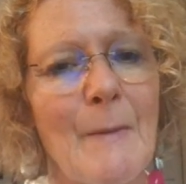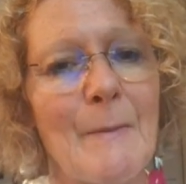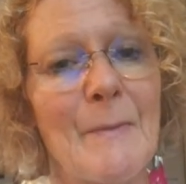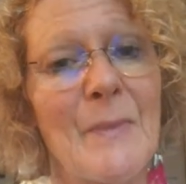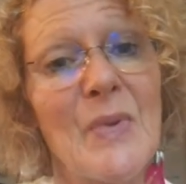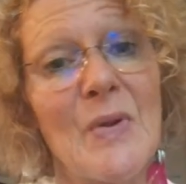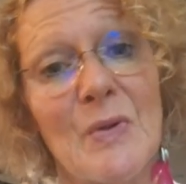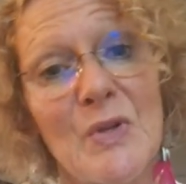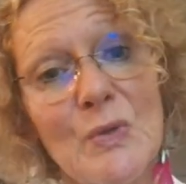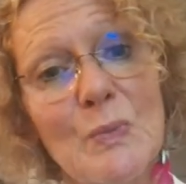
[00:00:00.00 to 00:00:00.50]

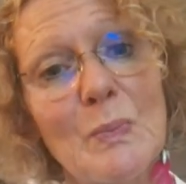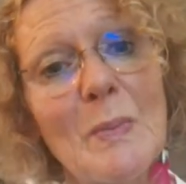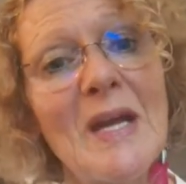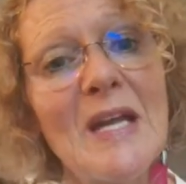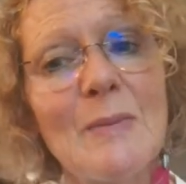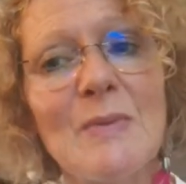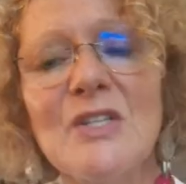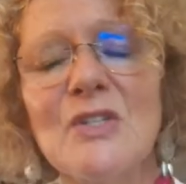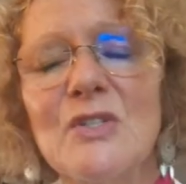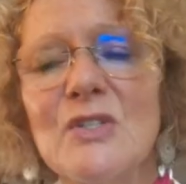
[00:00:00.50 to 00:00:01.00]
That you
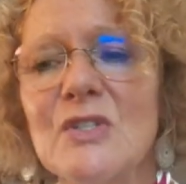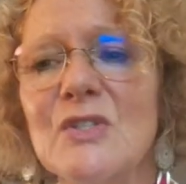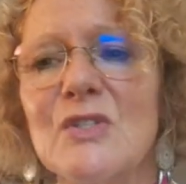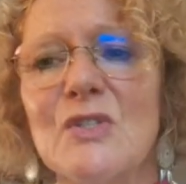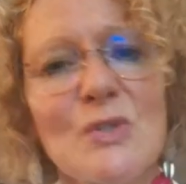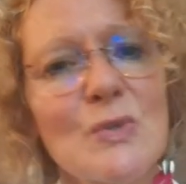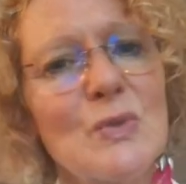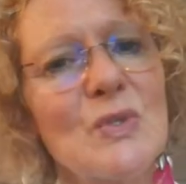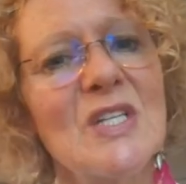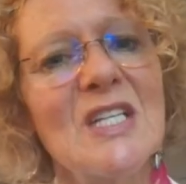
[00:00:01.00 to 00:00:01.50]
maybe just
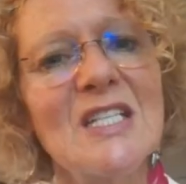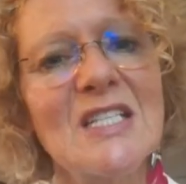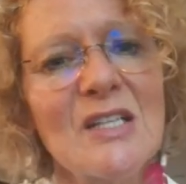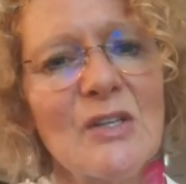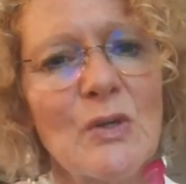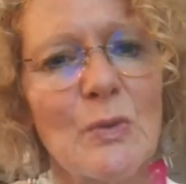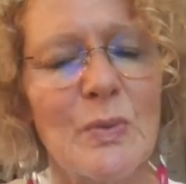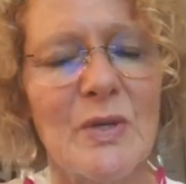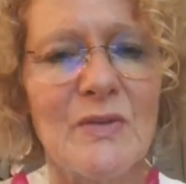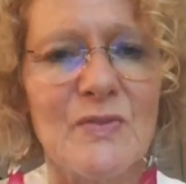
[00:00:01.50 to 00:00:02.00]
do need a
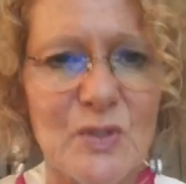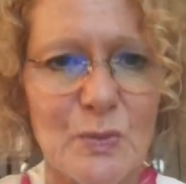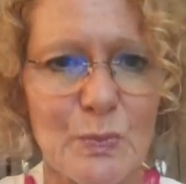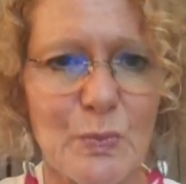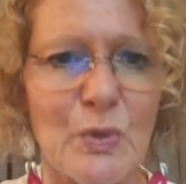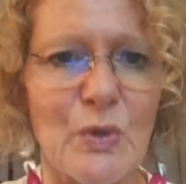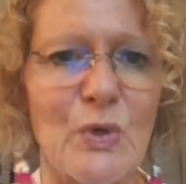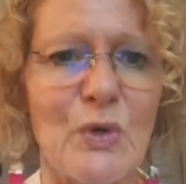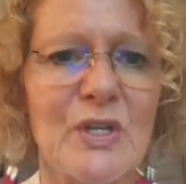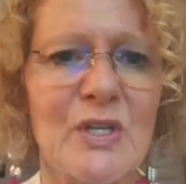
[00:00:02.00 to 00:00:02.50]
little bit of
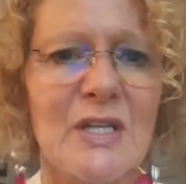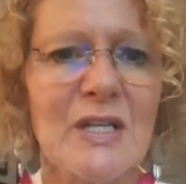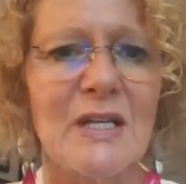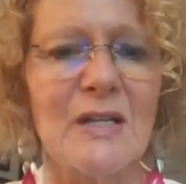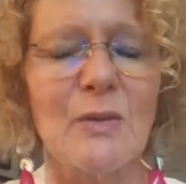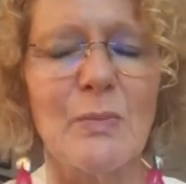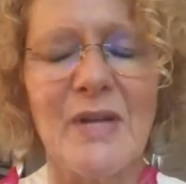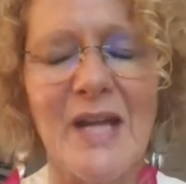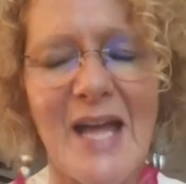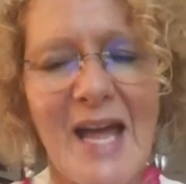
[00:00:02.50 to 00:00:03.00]
support and a
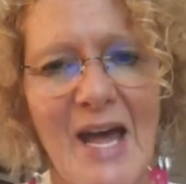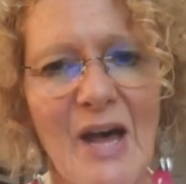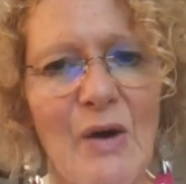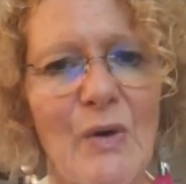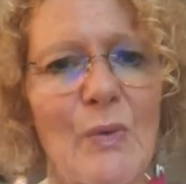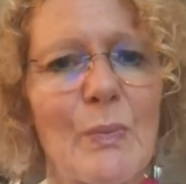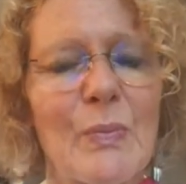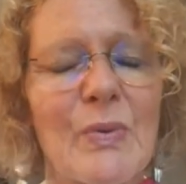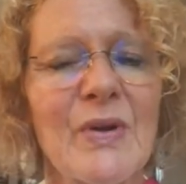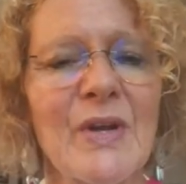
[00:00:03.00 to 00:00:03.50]
little bit of
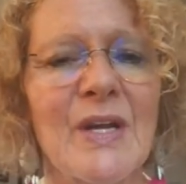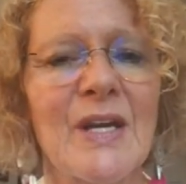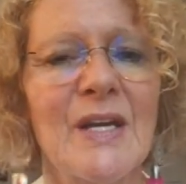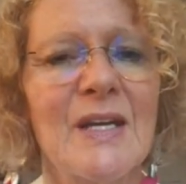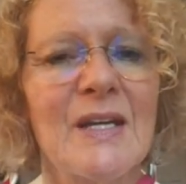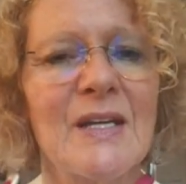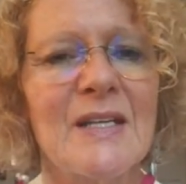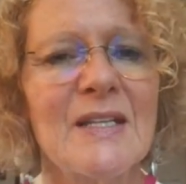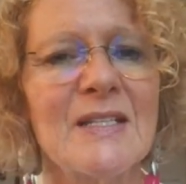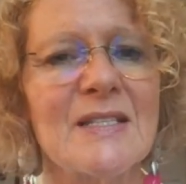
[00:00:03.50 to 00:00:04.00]
help
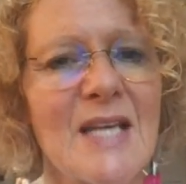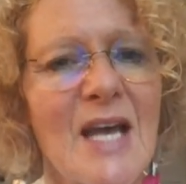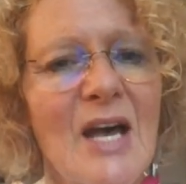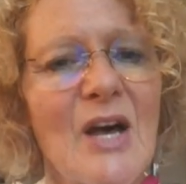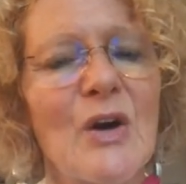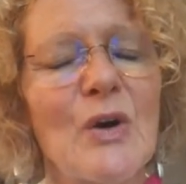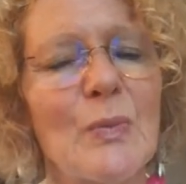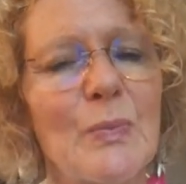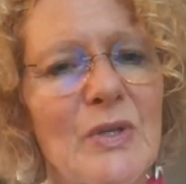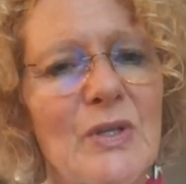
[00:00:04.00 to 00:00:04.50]
to
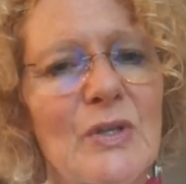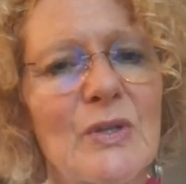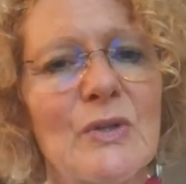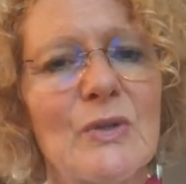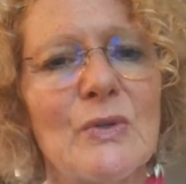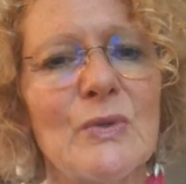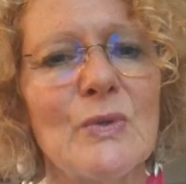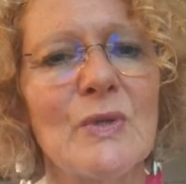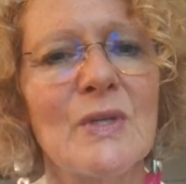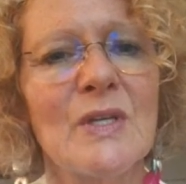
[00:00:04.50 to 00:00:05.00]
help
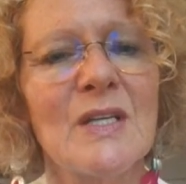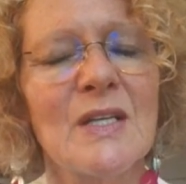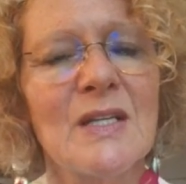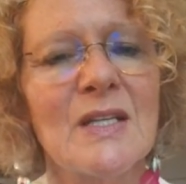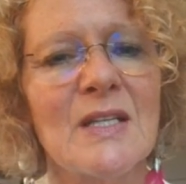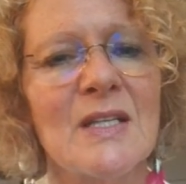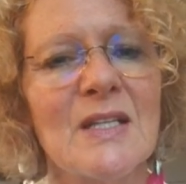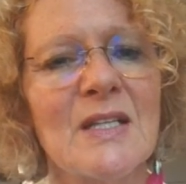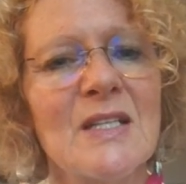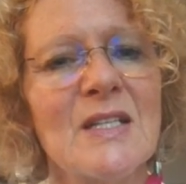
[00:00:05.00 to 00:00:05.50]
you
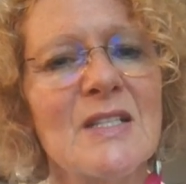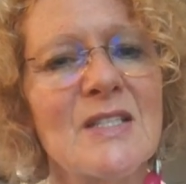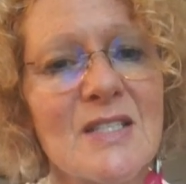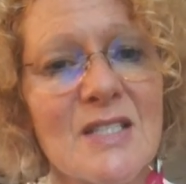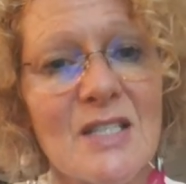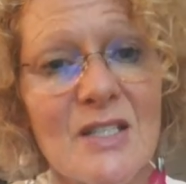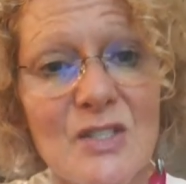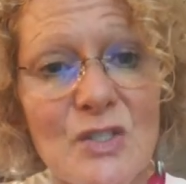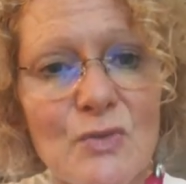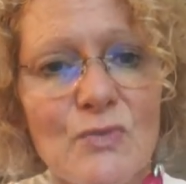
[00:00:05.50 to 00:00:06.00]
to
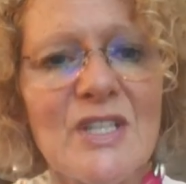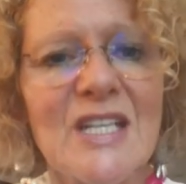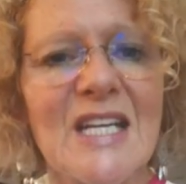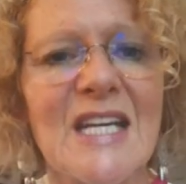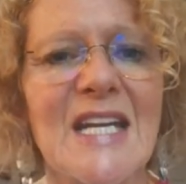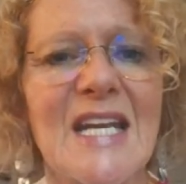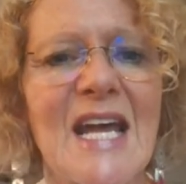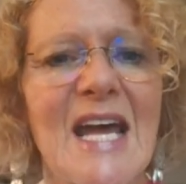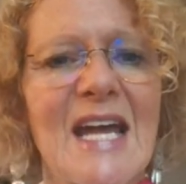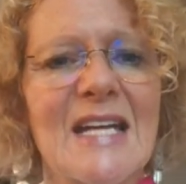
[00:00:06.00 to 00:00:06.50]
start to
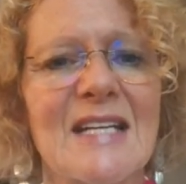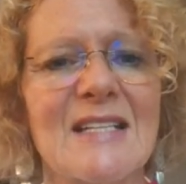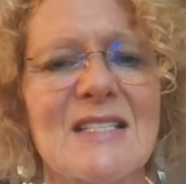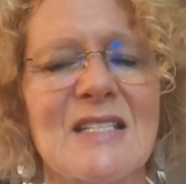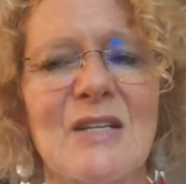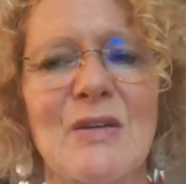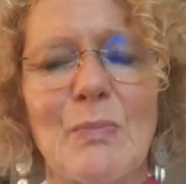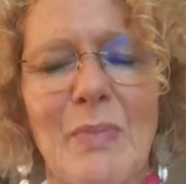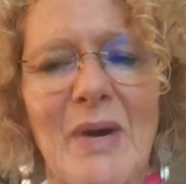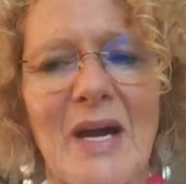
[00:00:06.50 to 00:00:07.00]
reconnect
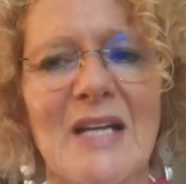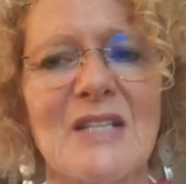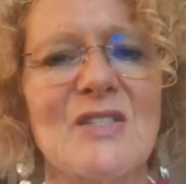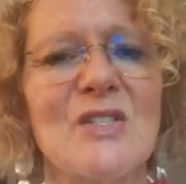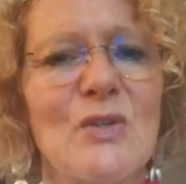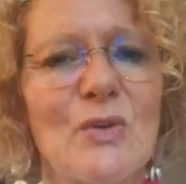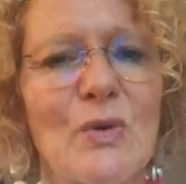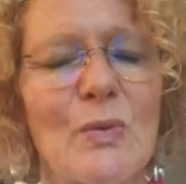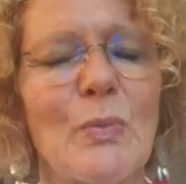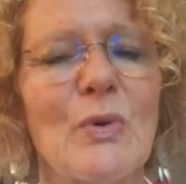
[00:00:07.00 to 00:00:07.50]
back
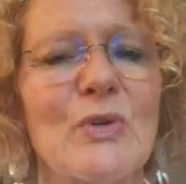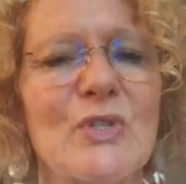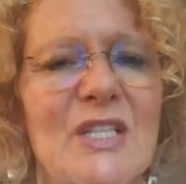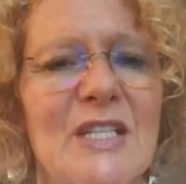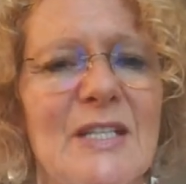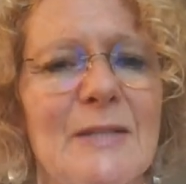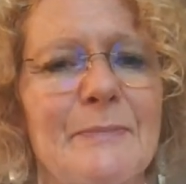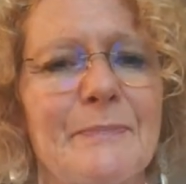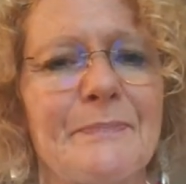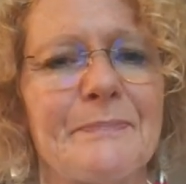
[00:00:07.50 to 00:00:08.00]
to your
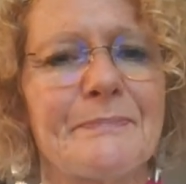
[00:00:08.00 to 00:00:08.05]
body.